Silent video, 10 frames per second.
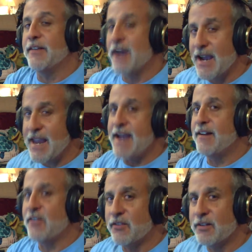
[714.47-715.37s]
On the
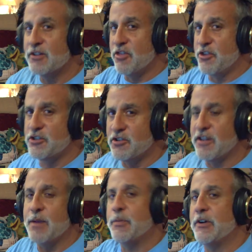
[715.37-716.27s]
hi-hats
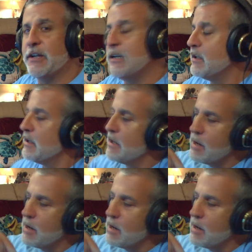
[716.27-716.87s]
during that period.